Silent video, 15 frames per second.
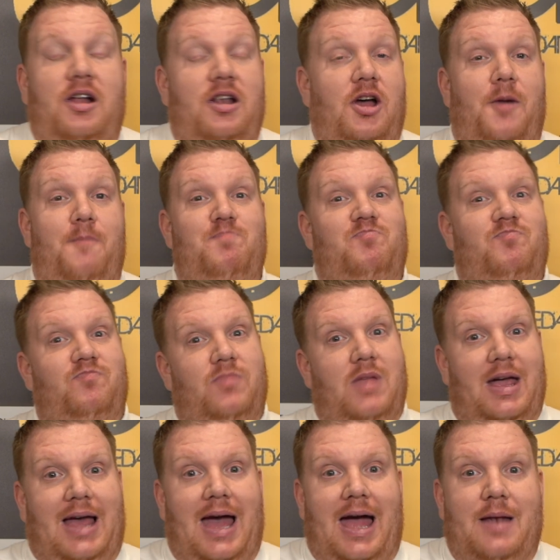Look,
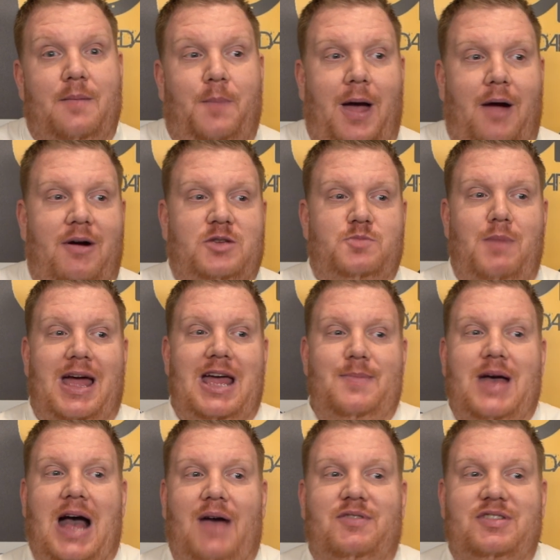again, Perez may
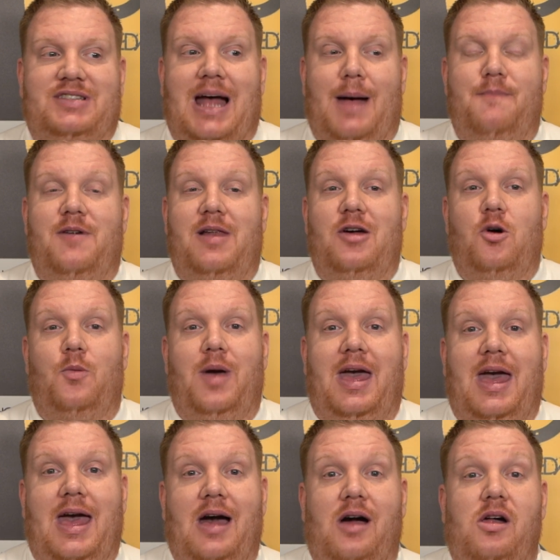be out of his depth a little bit
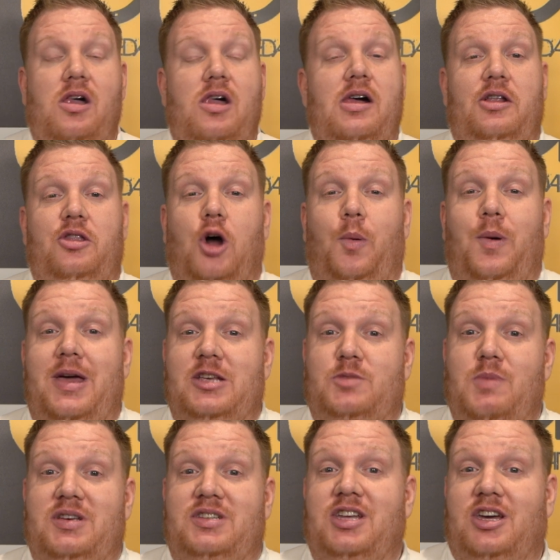here. Noppy is
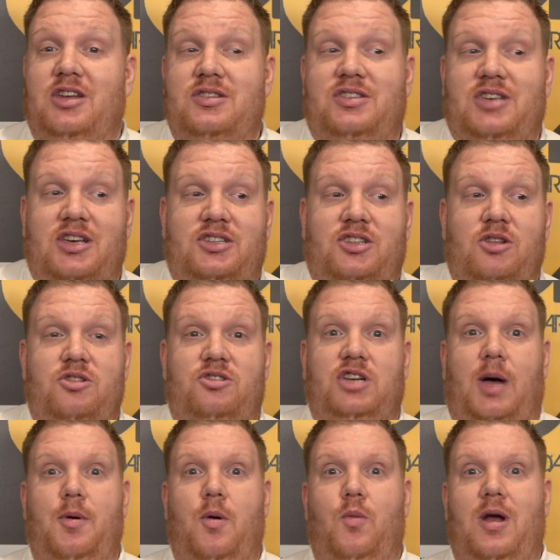Mr. Consistent.
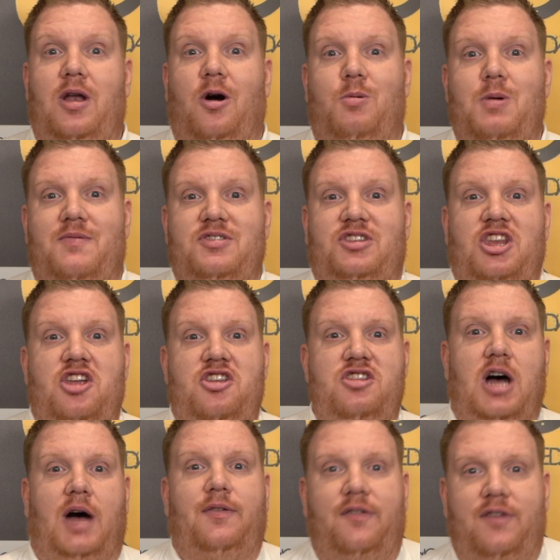Simon Whitlock, we haven't seen
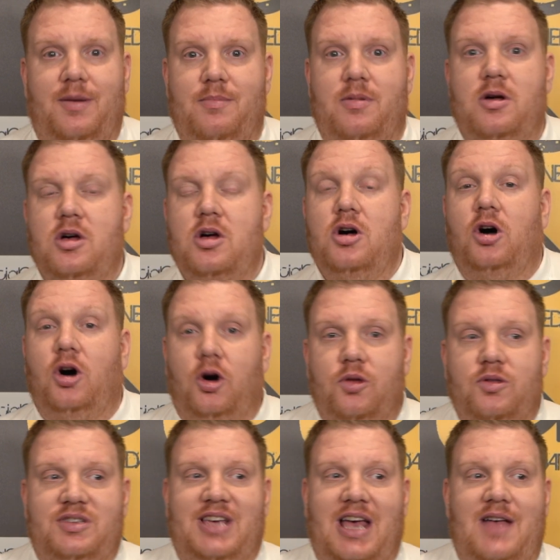enough of him
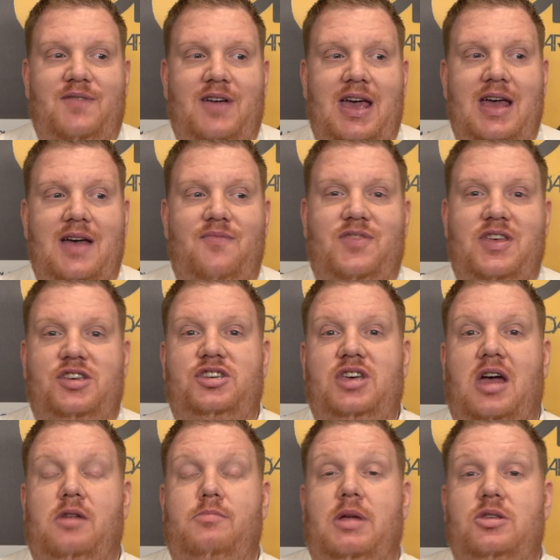on TV this
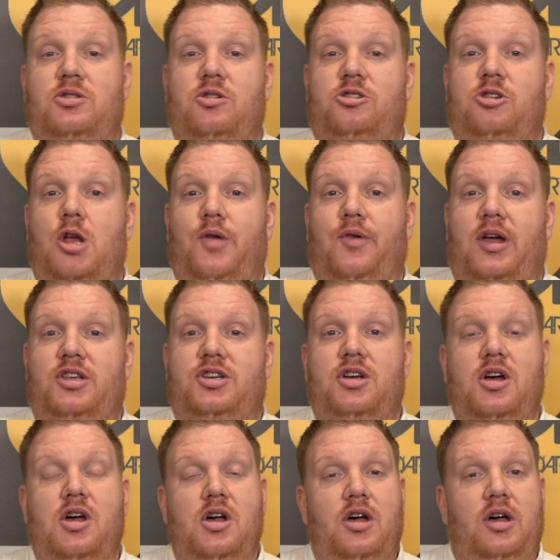year. And Mensur Sulevic,
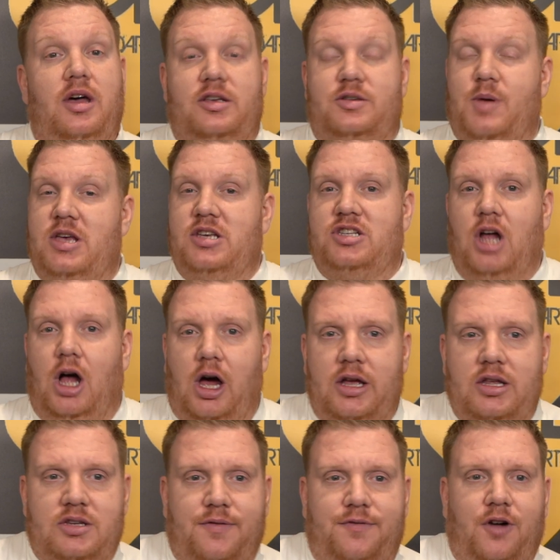he's
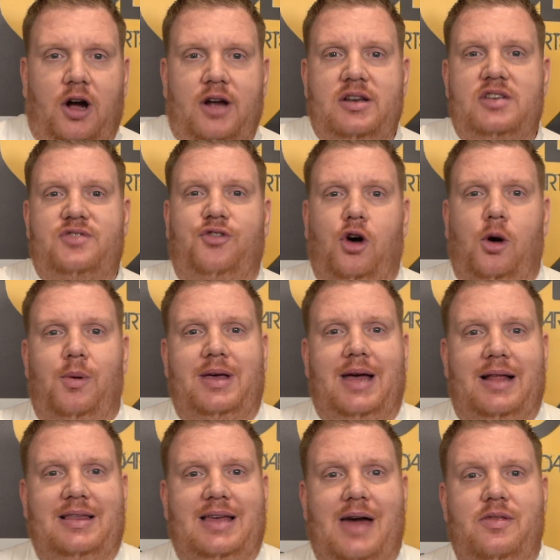starting to find his form
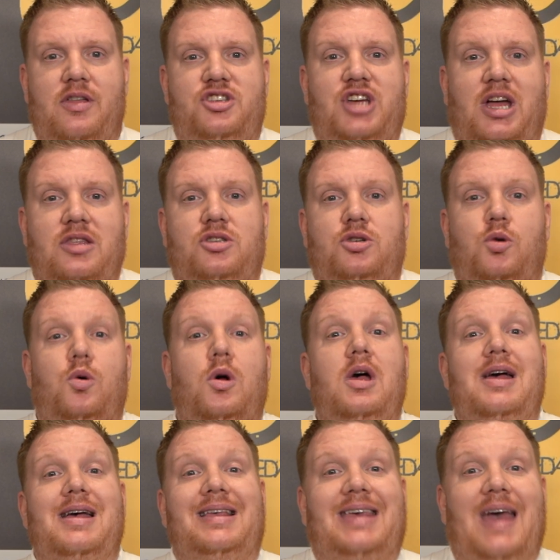again. Can the gentle
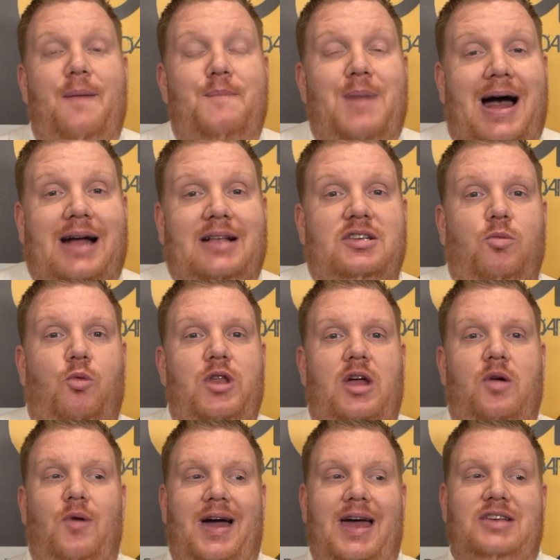get back to
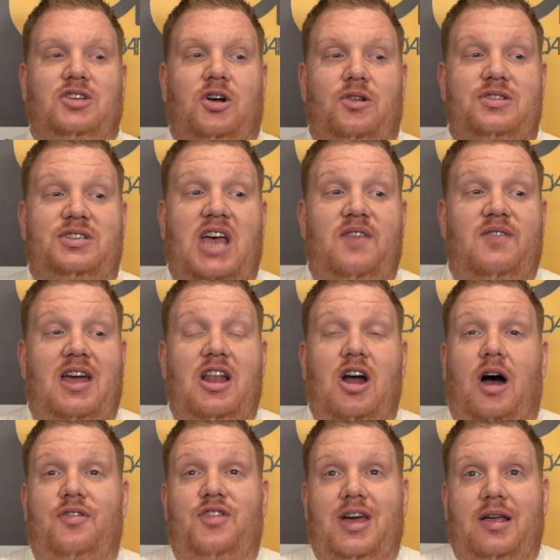winning ways on TV?
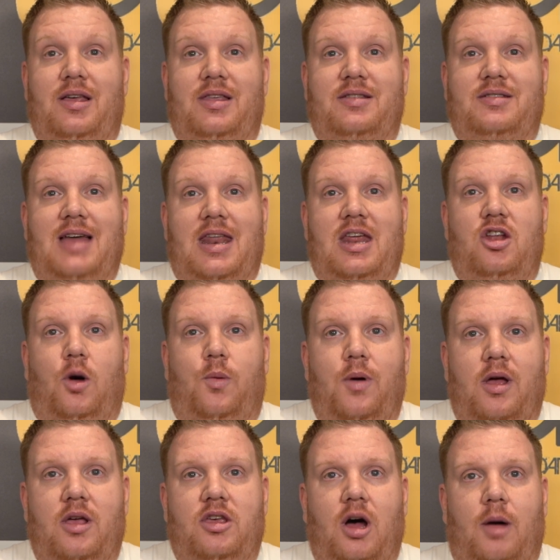Look, I think Danny
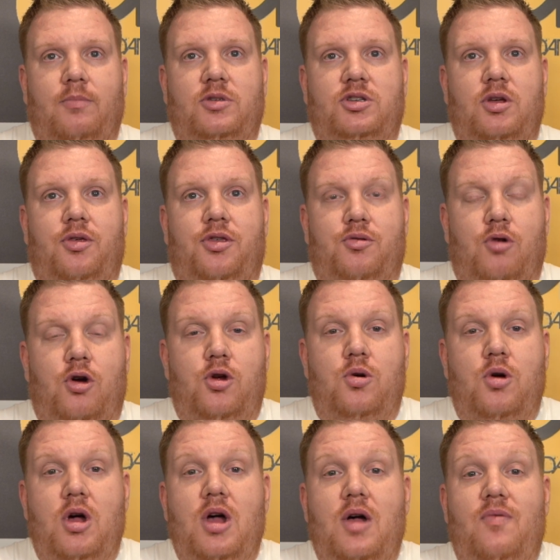Noppert comes
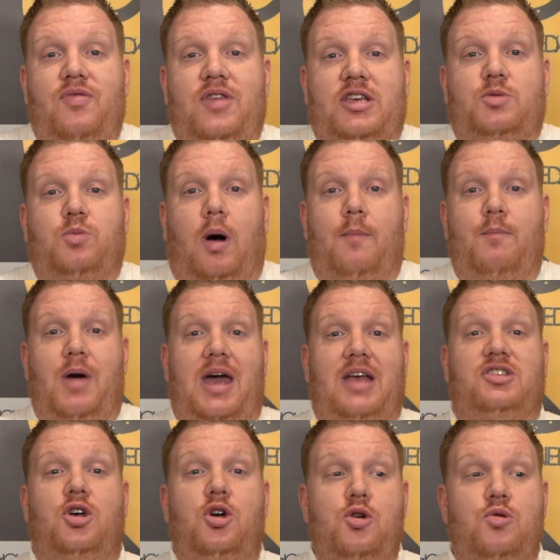through this one, but
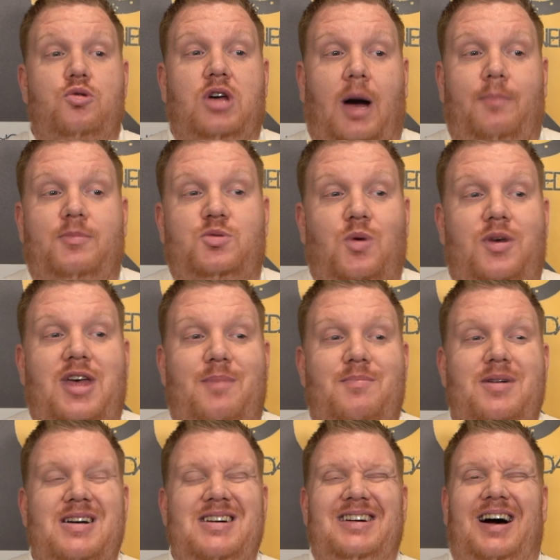it's who comes with
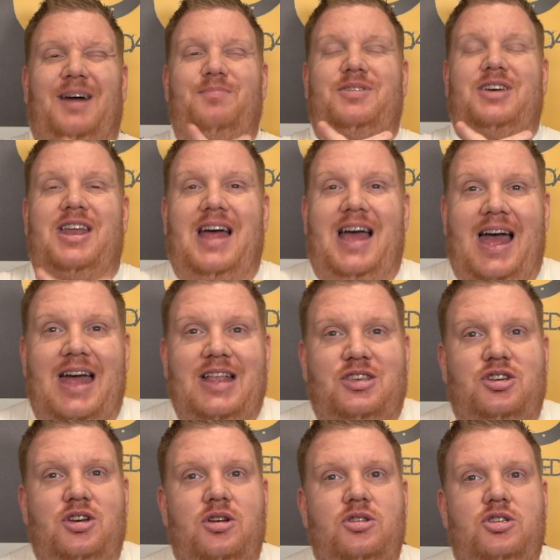him. I'm going to
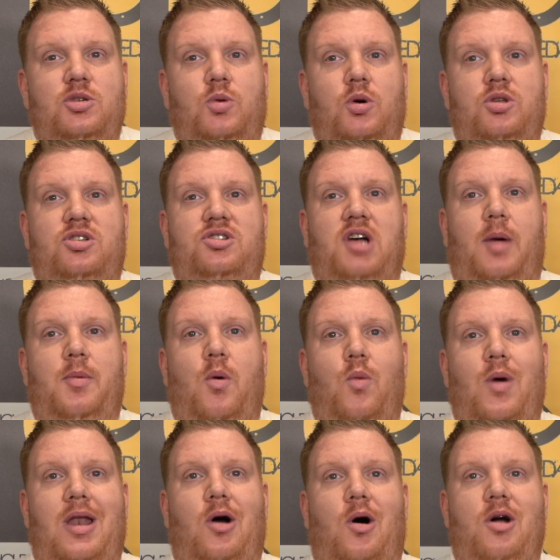edge towards Simon
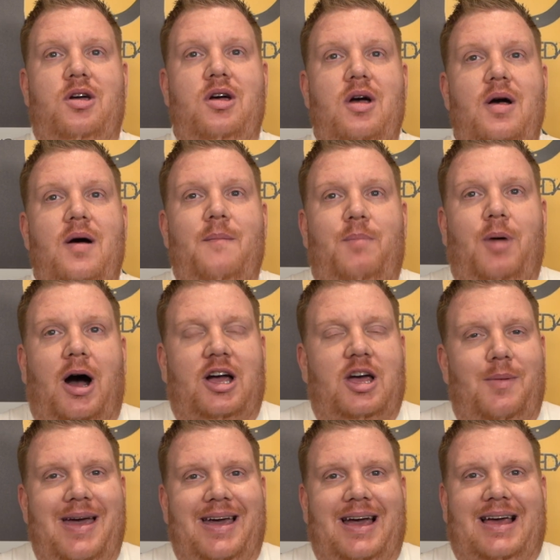Whitlock, but I
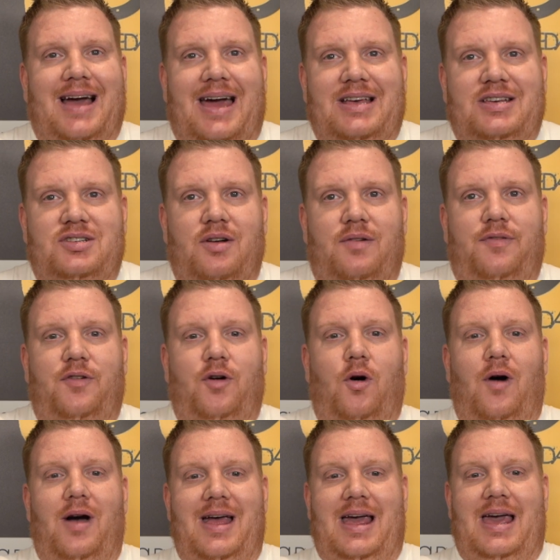can make a case
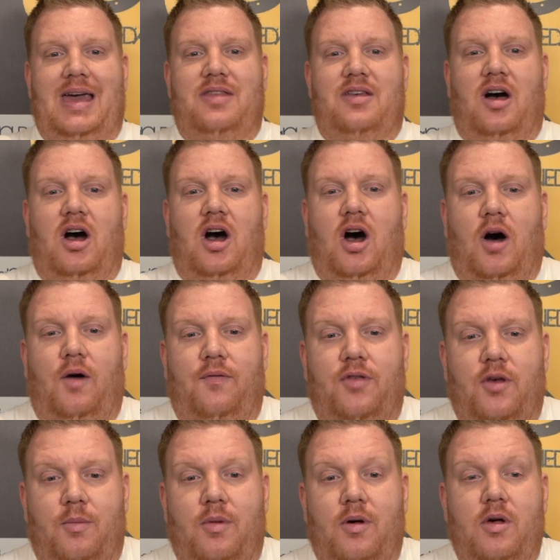for either of
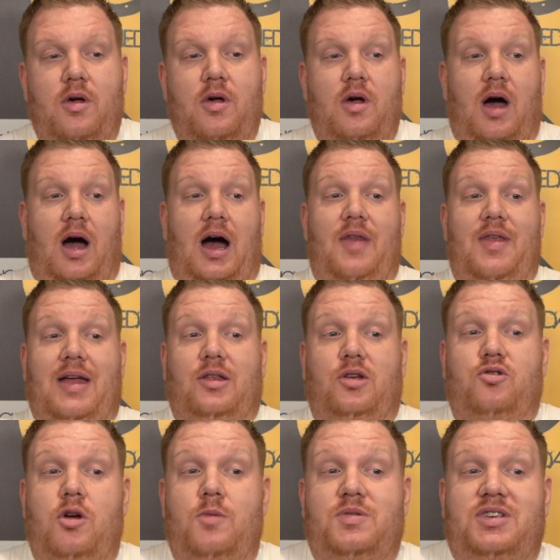them. Then
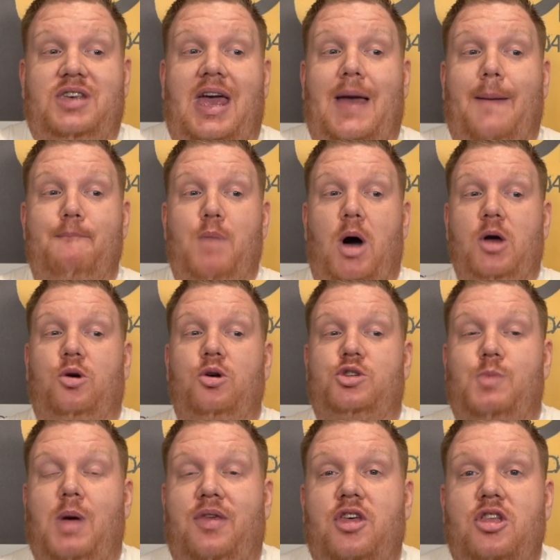Group C, Michael
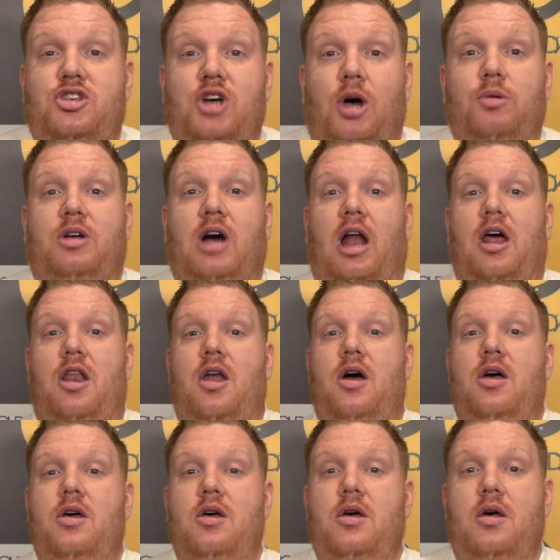Smith, Joe Cullen,
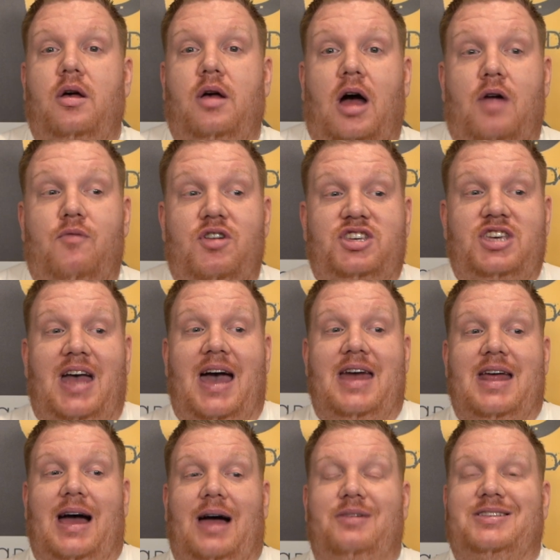Richie
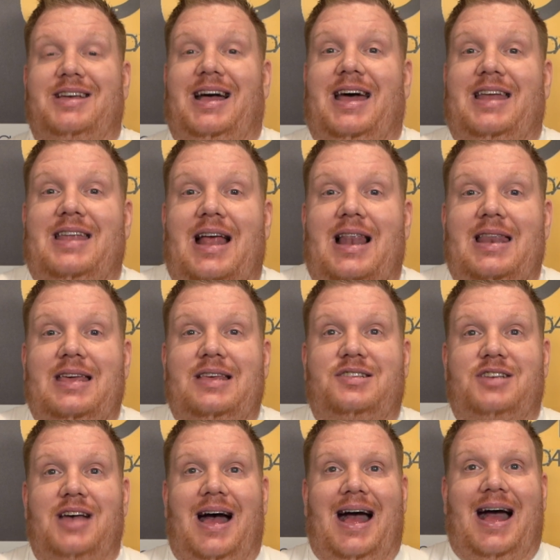Edhouse, and
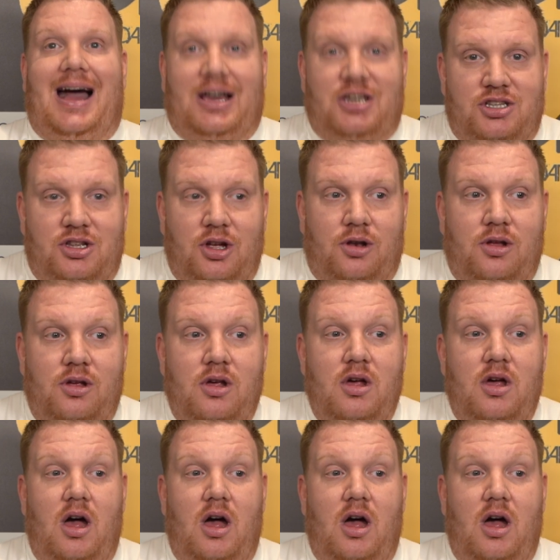Lisa Ashton.